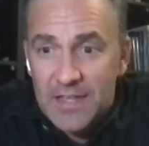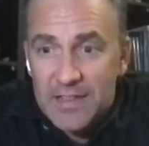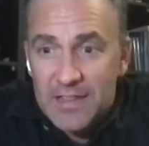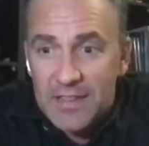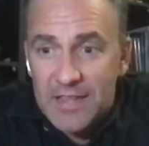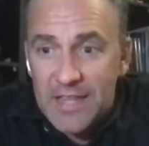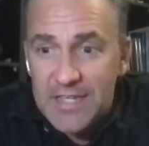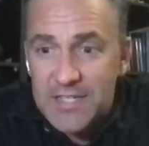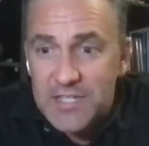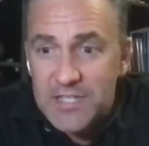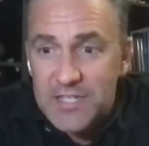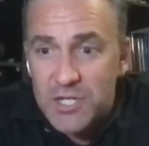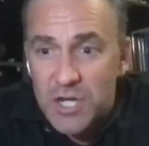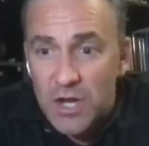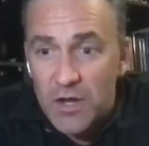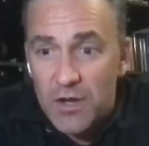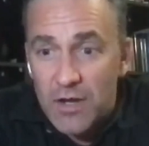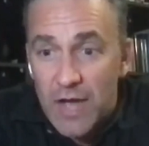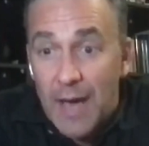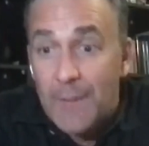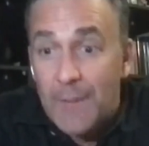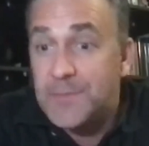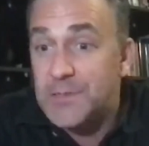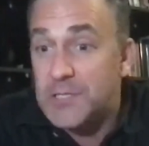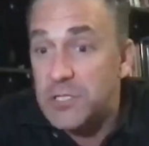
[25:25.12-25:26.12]
Let's go,
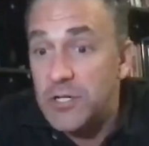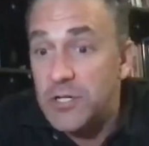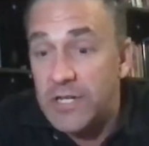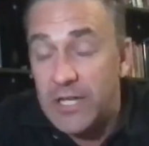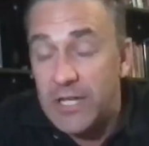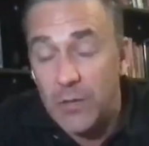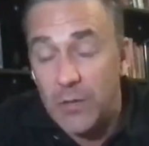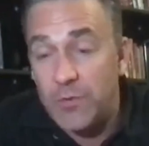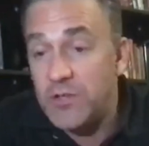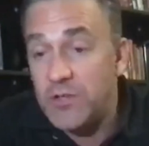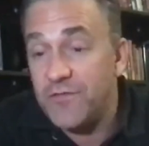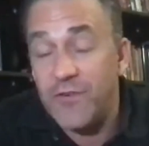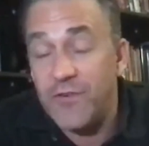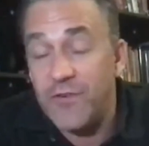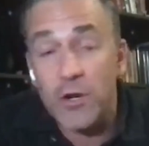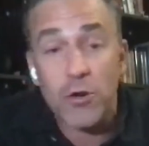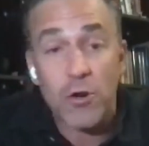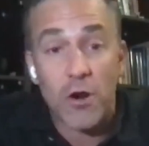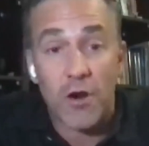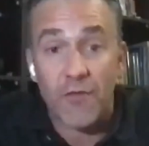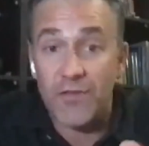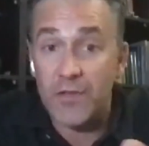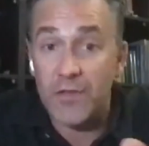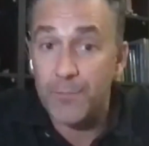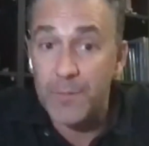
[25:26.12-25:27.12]
absolutely. When you're
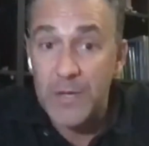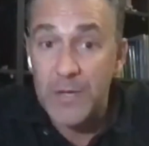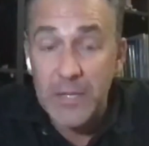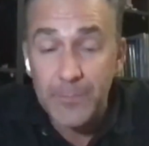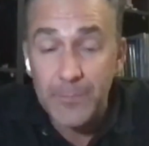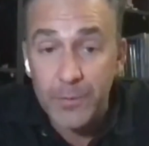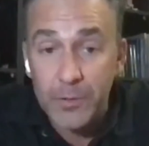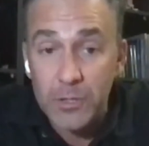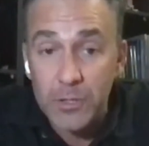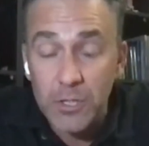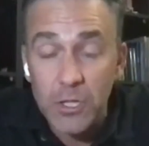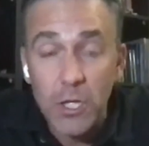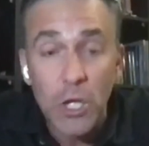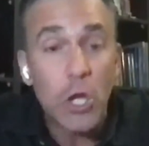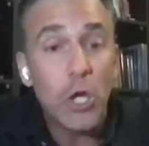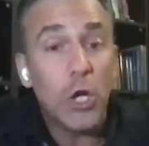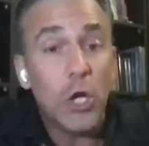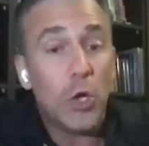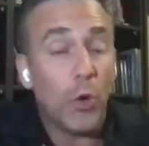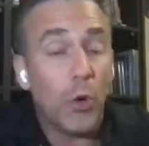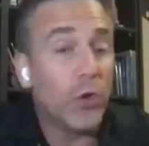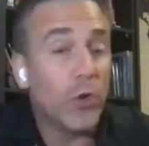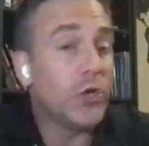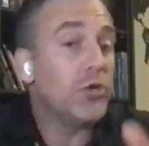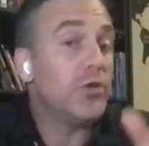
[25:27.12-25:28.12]
photographing people
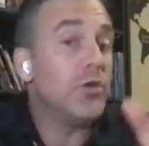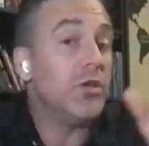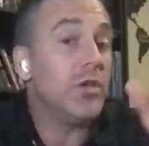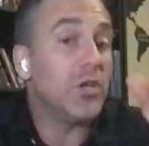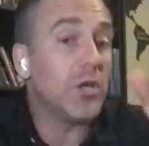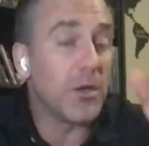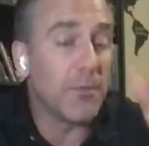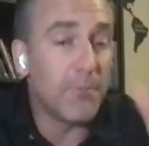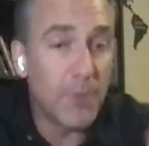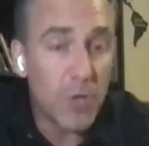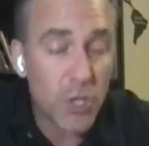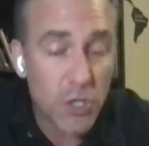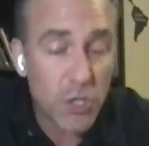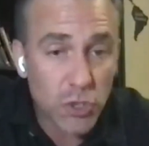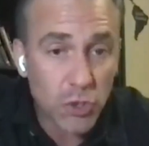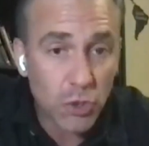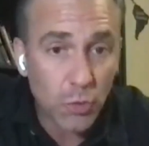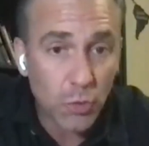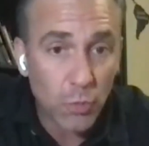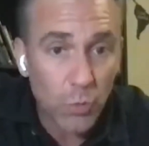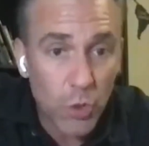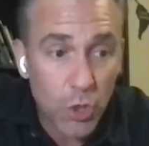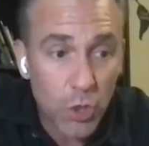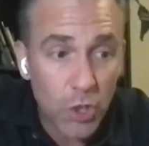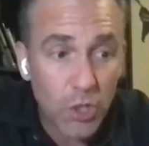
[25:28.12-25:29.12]
or you're doing
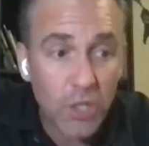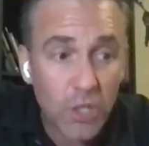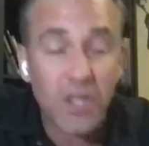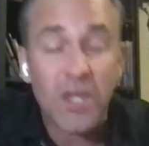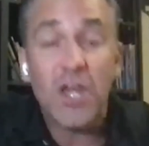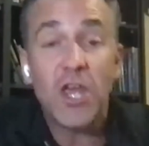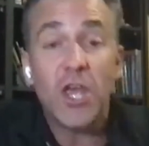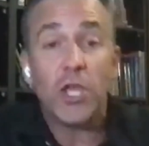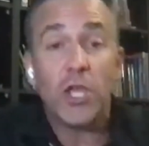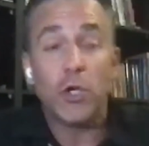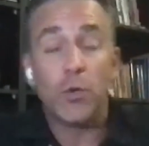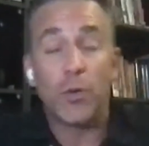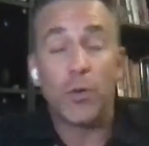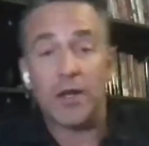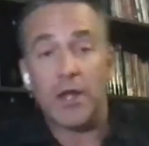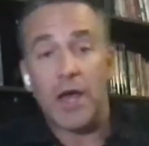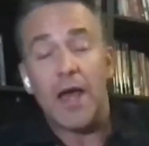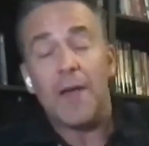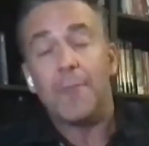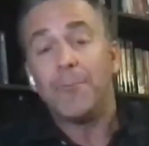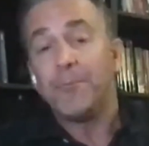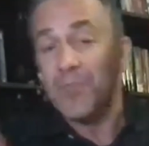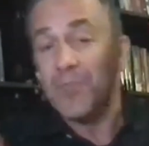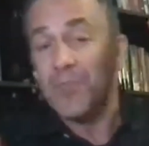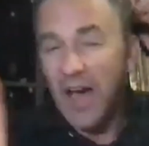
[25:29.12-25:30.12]
commercial work, you want to,
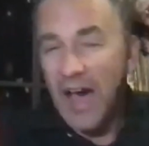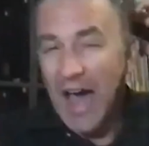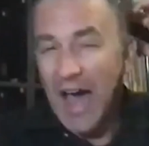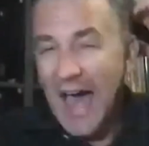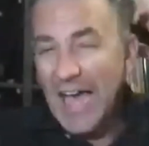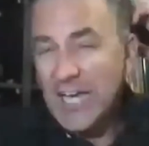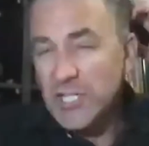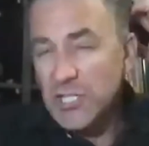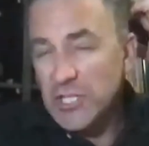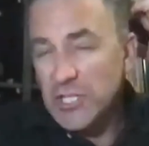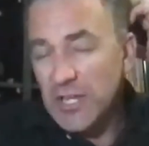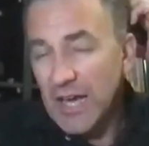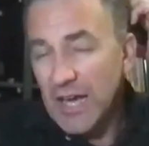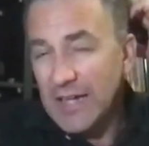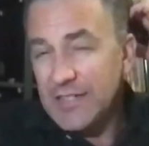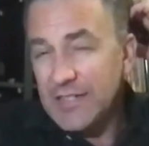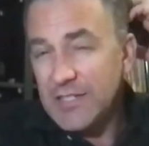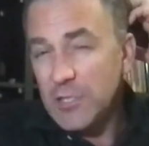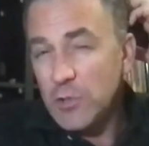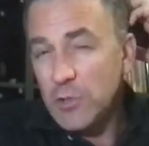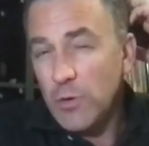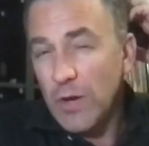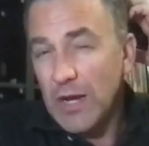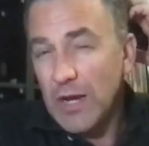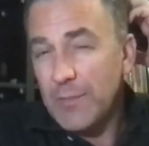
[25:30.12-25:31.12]
I
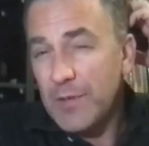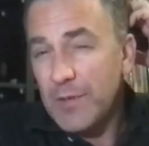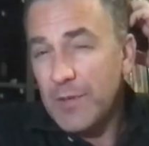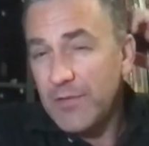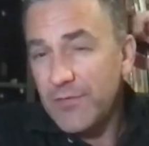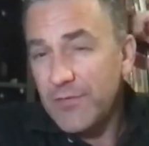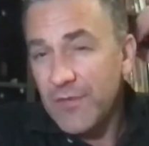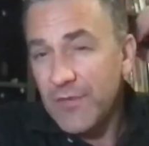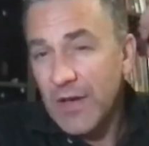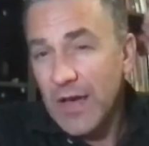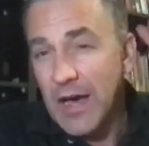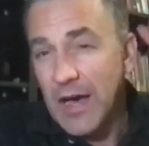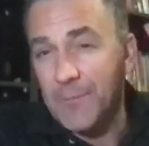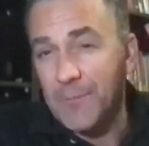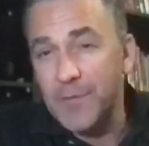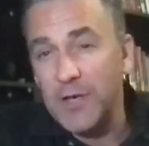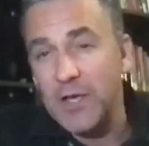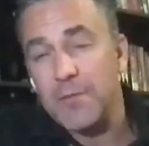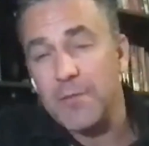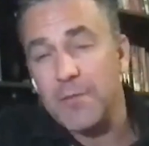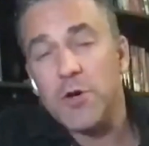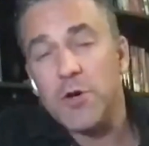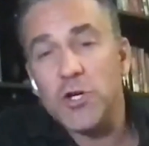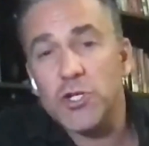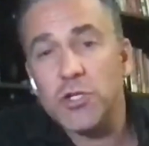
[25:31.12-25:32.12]
did quite a bit of
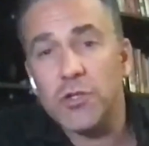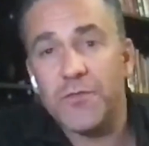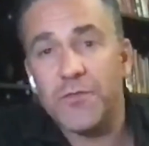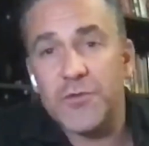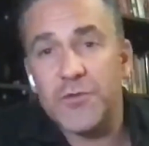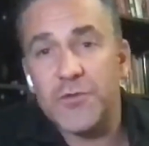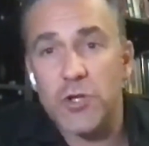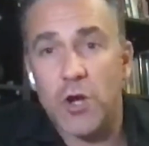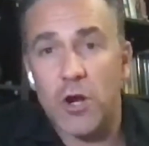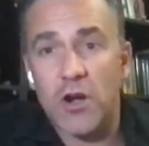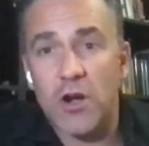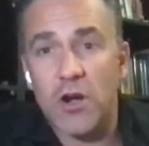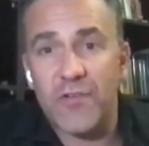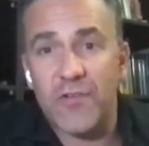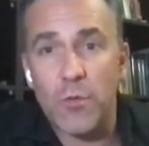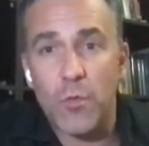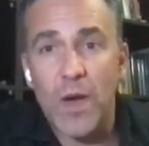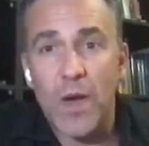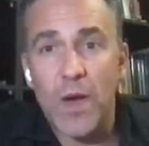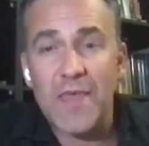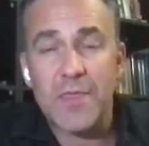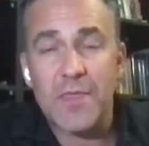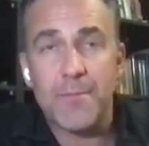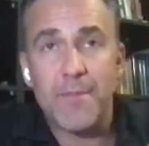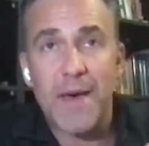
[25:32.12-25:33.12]
commercial photography
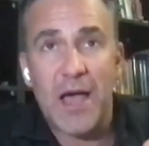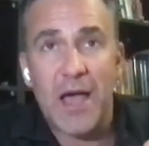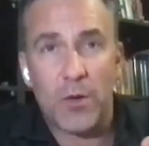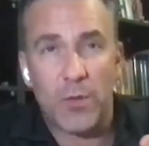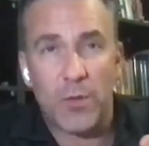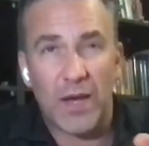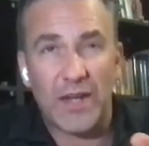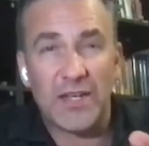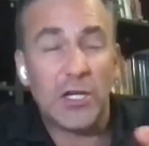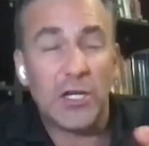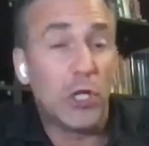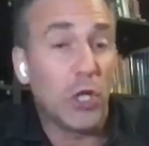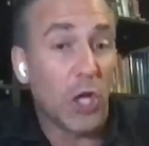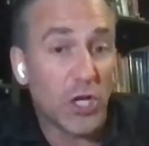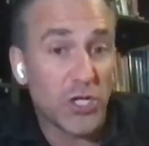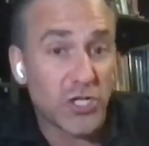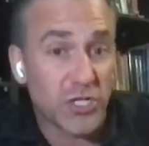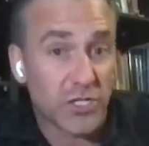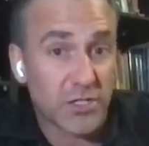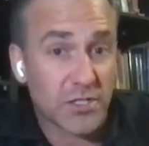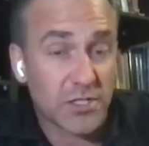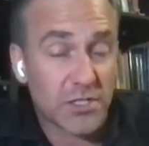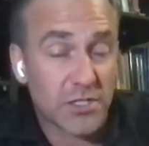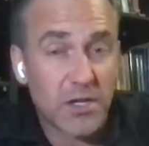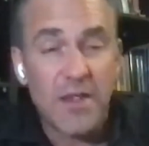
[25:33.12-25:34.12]
way in the back where I did
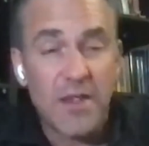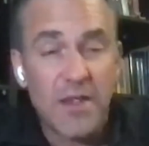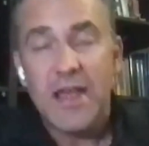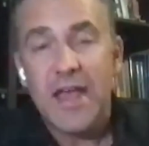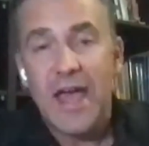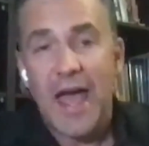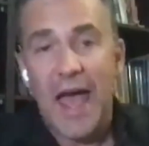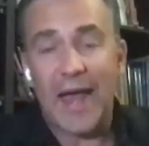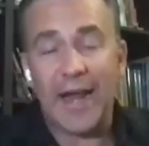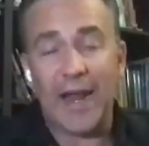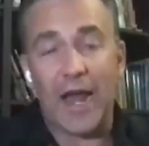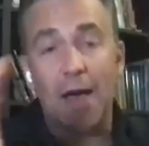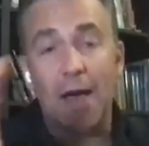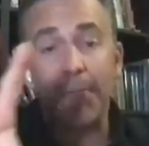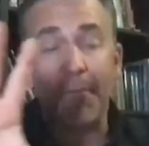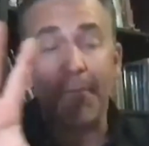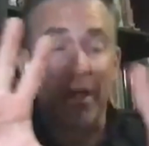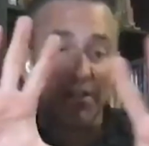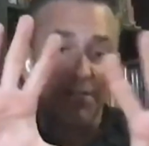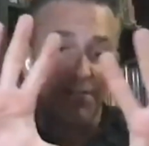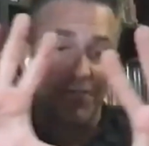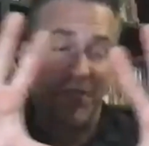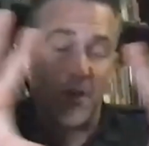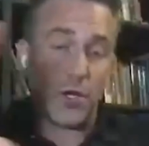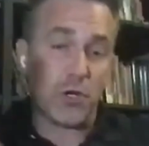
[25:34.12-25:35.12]
lodges. And I
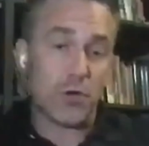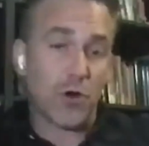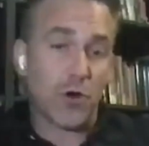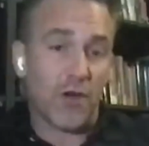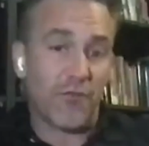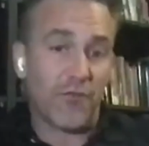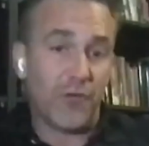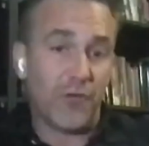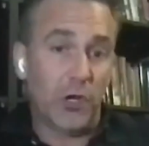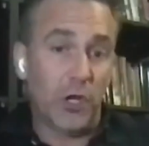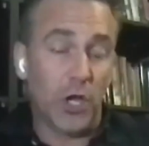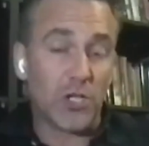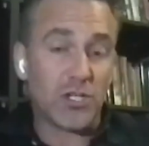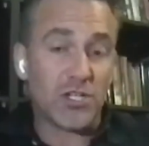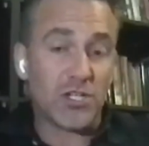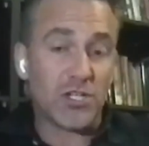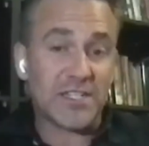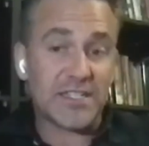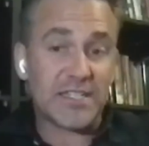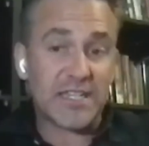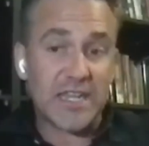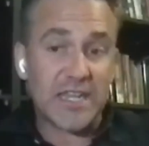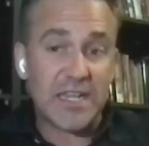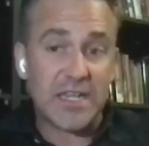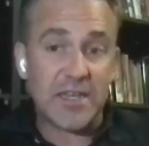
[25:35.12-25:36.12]
might photograph a lodge
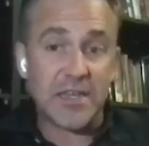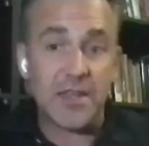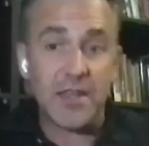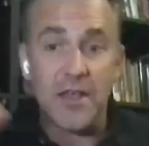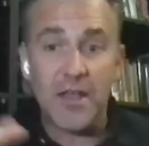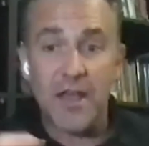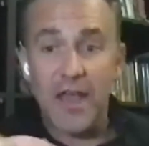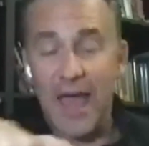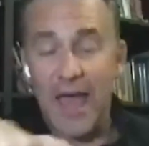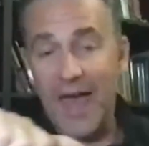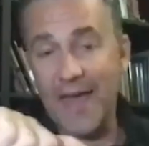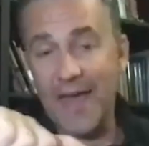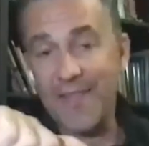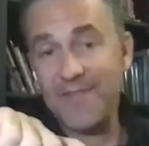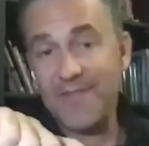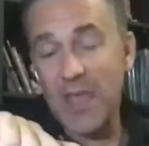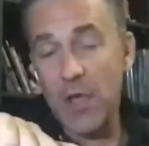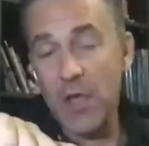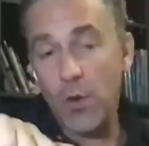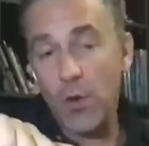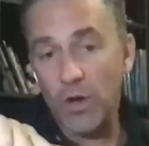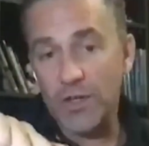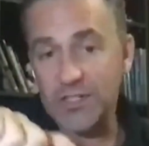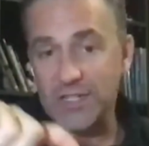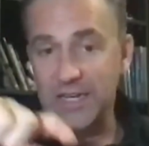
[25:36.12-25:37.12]
scene and
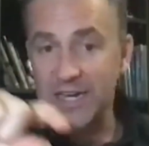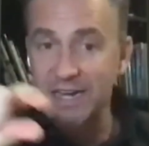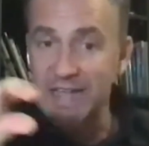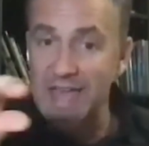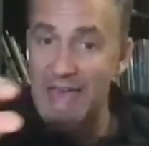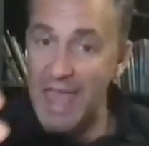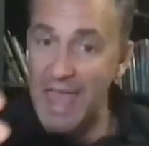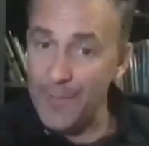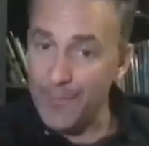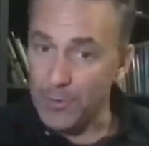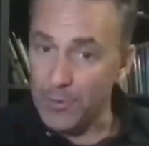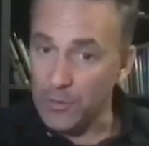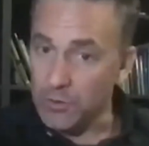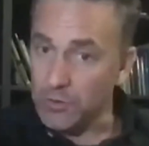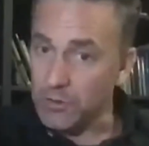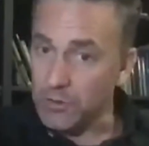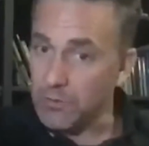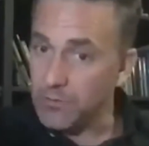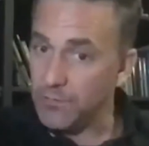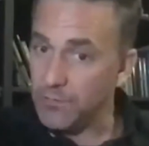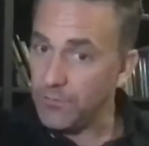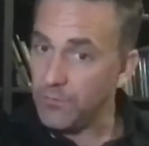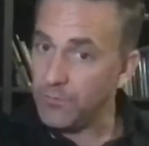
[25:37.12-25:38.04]
there was a cable